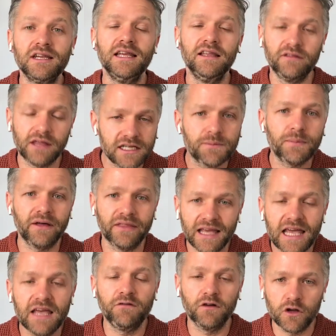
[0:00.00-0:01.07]
That's about the
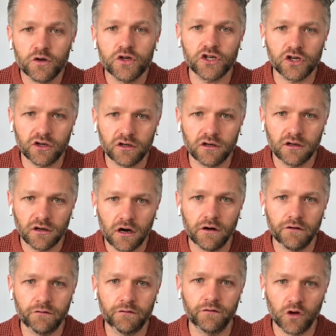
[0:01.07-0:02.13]
evolution
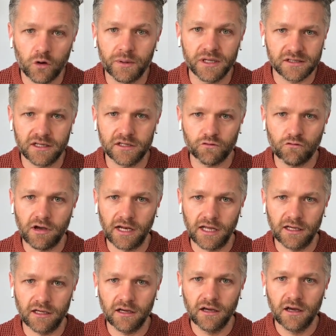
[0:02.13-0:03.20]
of your business, really.
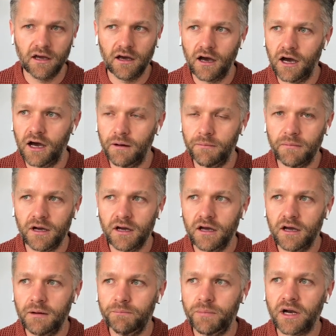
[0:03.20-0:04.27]

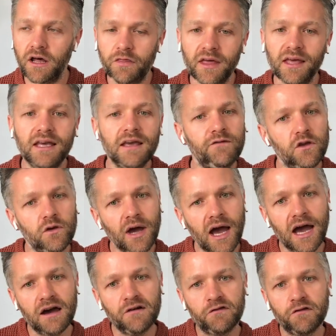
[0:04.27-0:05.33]
But I think if you
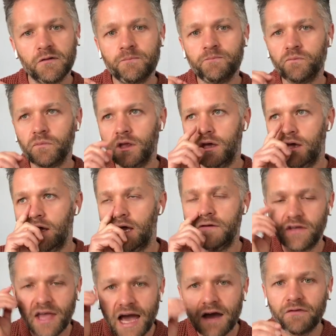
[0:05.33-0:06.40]
have
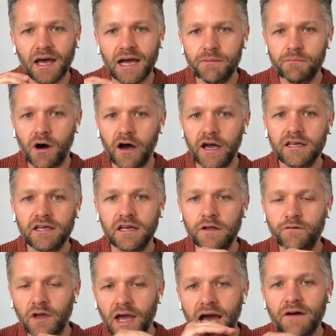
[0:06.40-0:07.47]
that in mind, and if
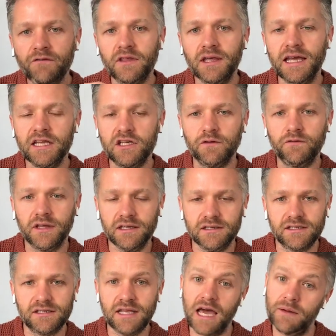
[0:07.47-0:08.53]
you have each of these
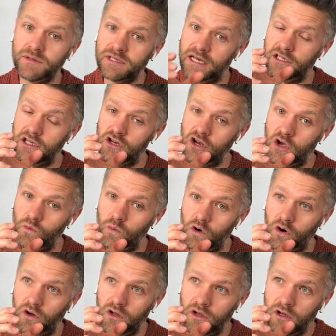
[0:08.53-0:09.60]
steps, and you know
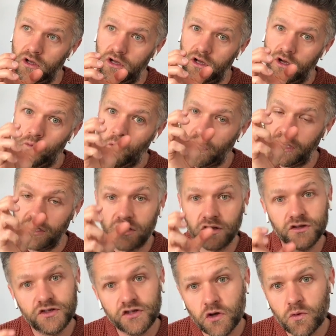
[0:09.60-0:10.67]
what you can
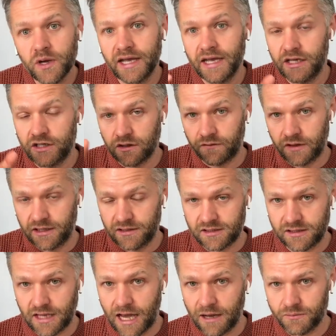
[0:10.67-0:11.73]
do at each of these
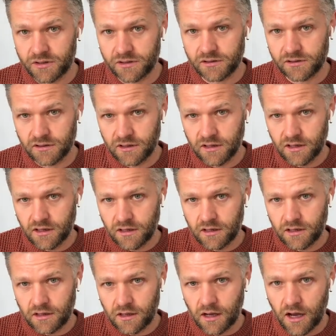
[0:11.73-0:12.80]
steps,
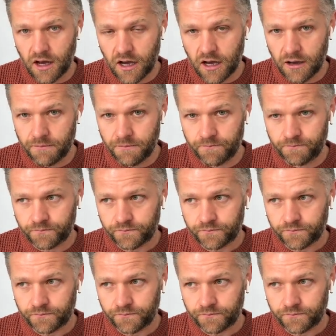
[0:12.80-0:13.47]
then